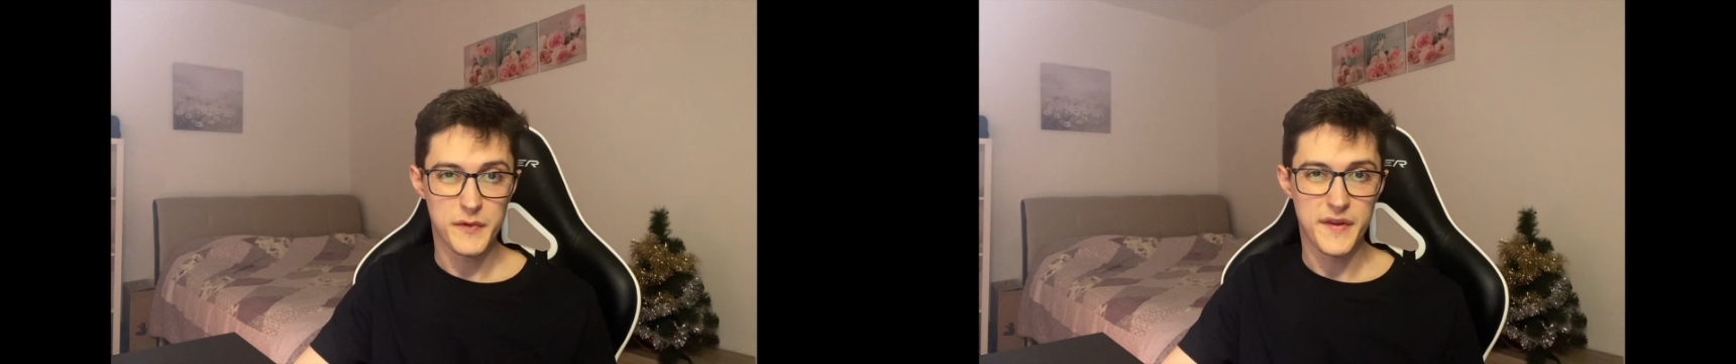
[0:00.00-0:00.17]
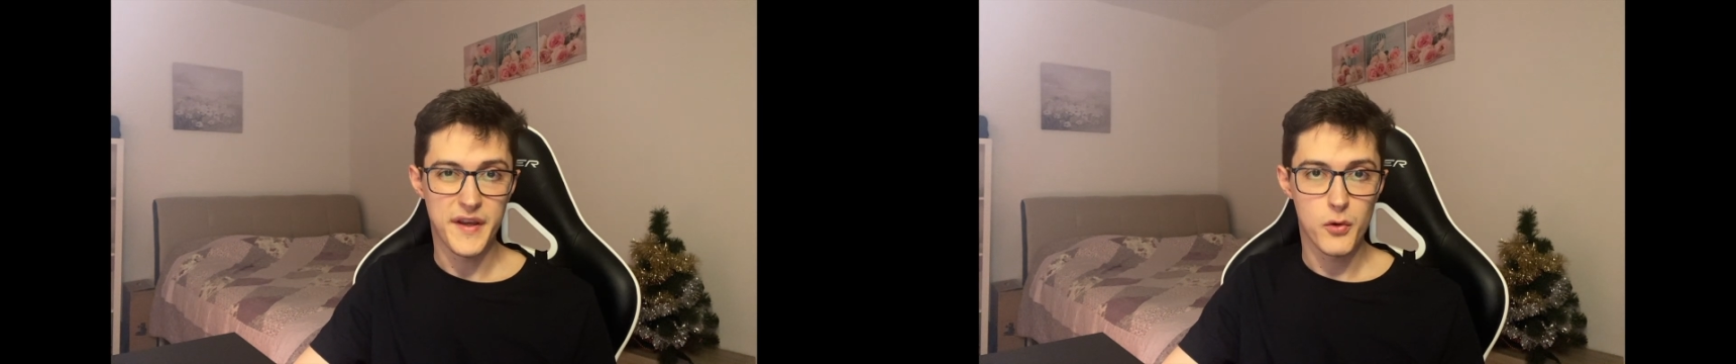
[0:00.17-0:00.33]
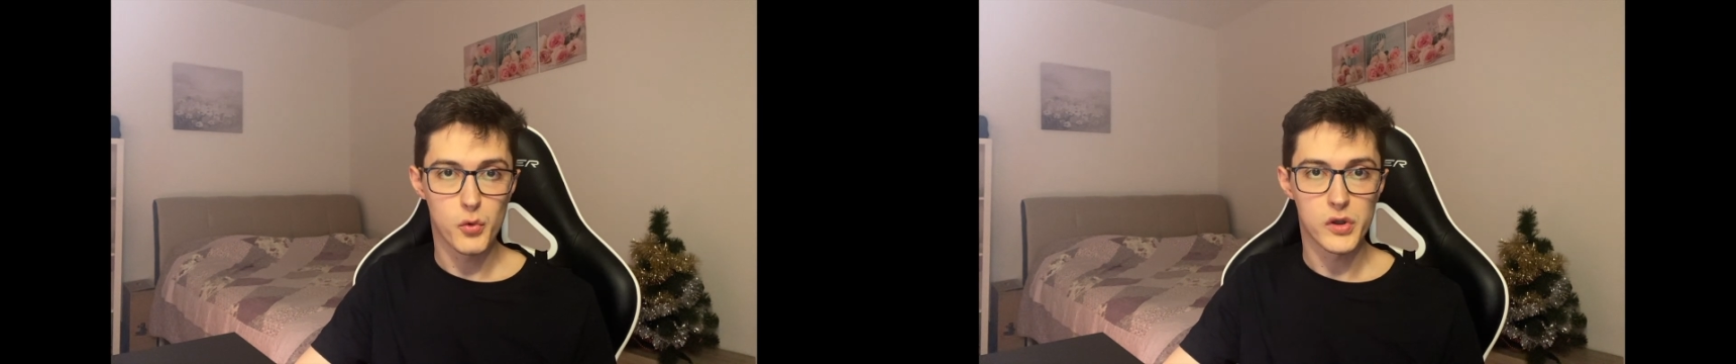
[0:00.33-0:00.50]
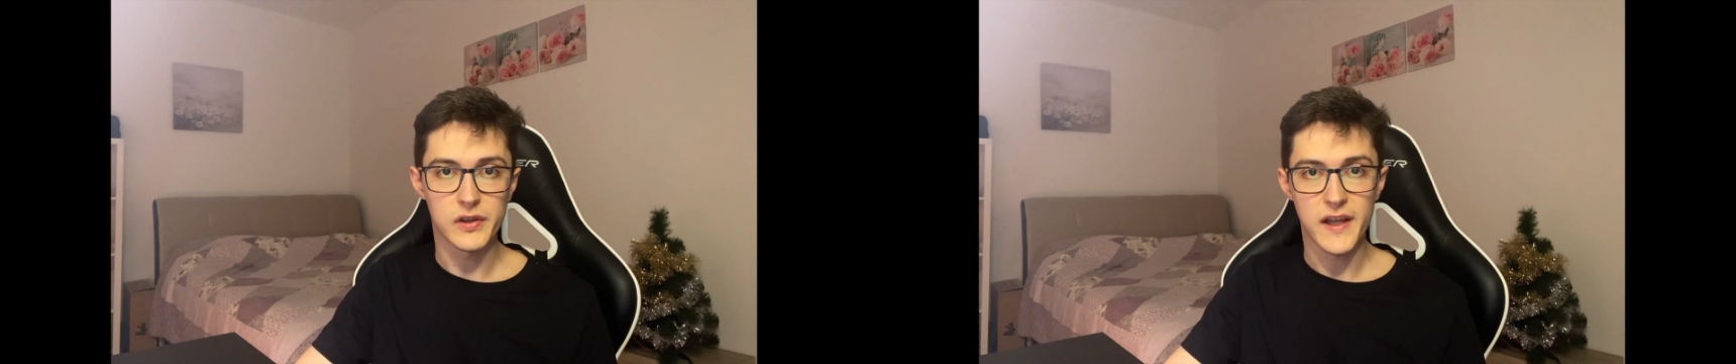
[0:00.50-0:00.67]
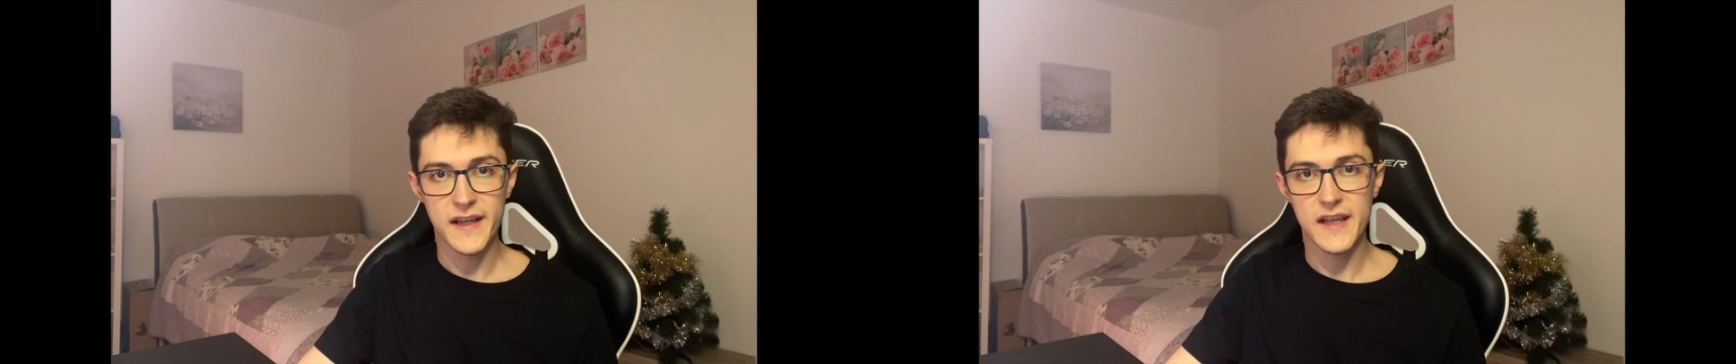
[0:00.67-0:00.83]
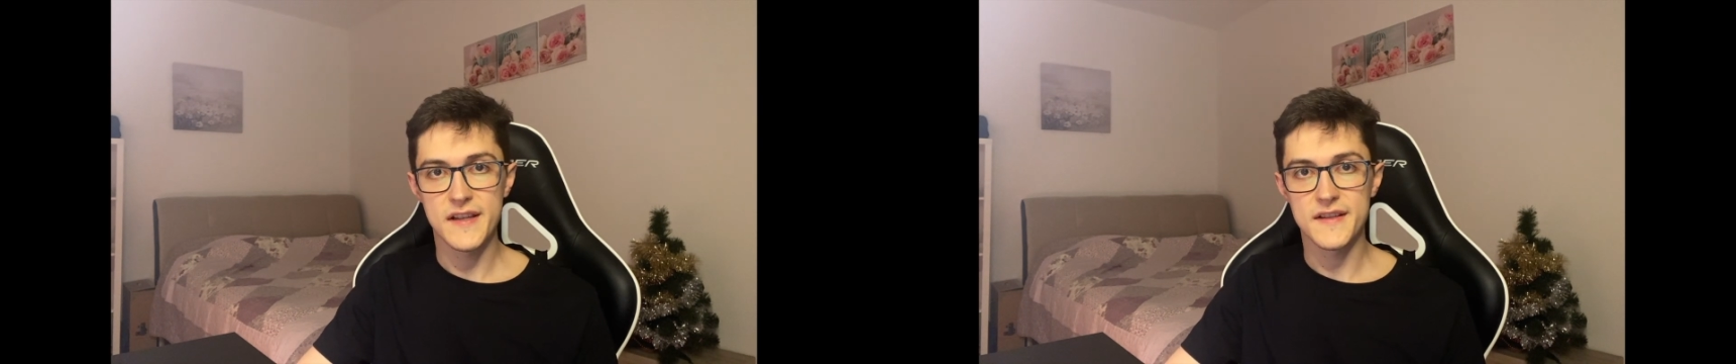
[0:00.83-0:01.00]
they were
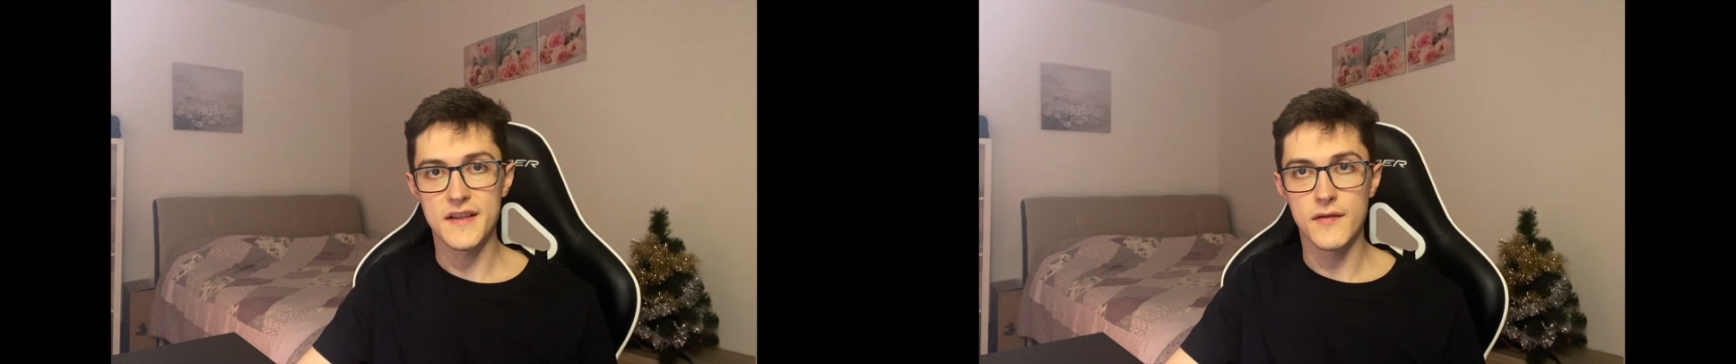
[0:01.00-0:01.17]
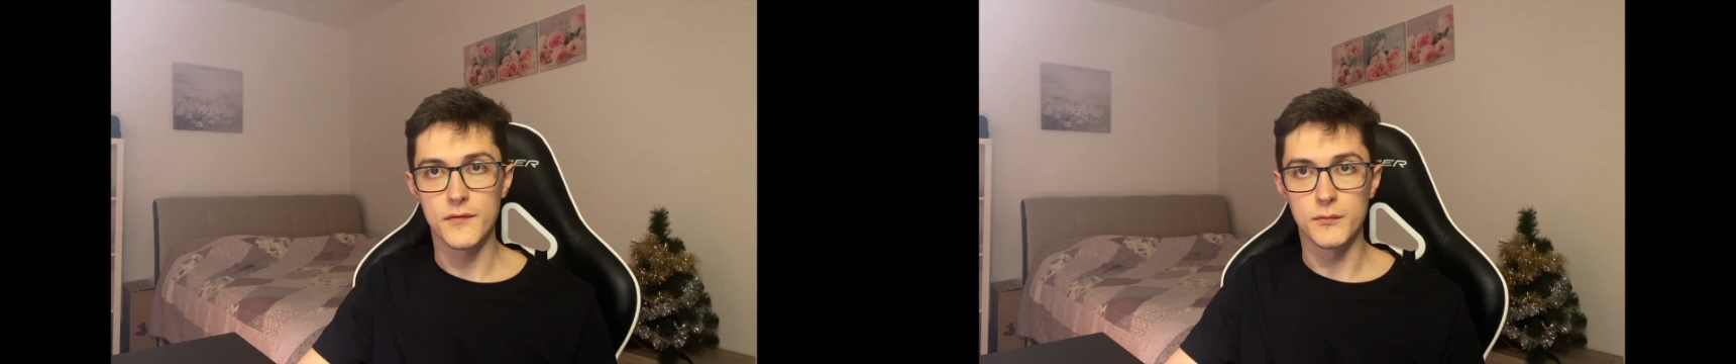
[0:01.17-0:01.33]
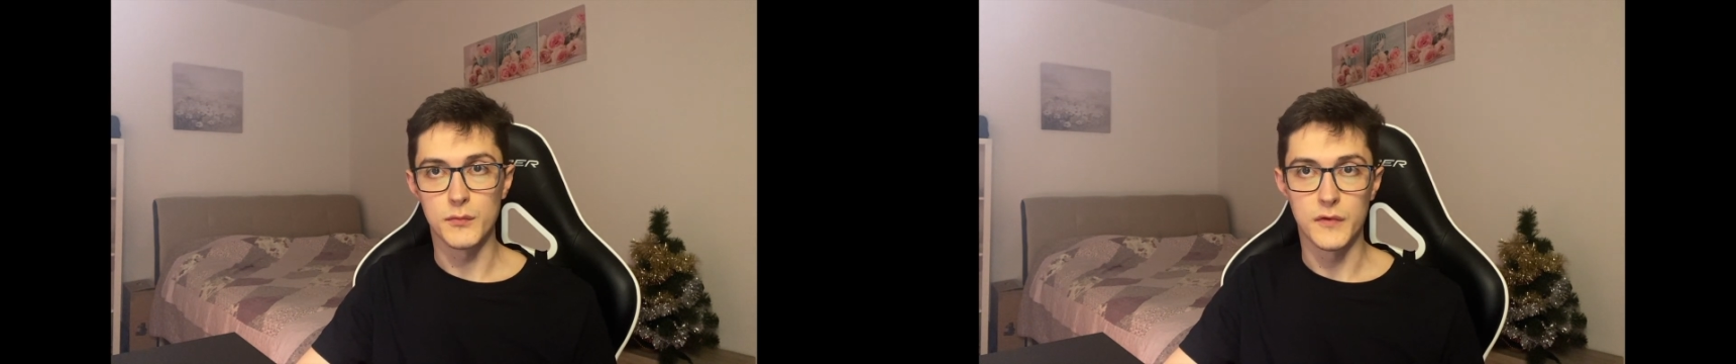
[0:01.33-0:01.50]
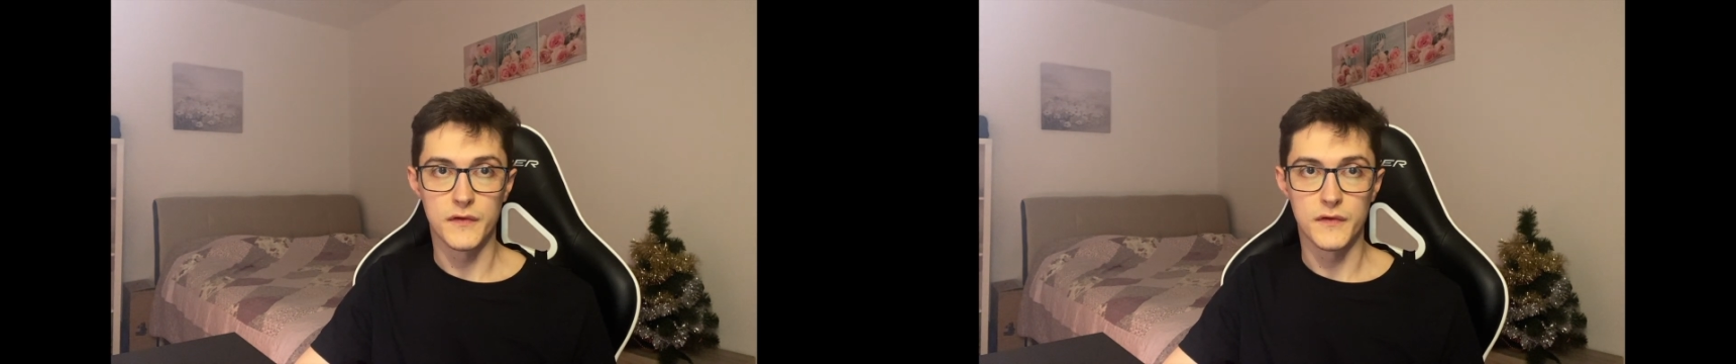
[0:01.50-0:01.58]
lacking some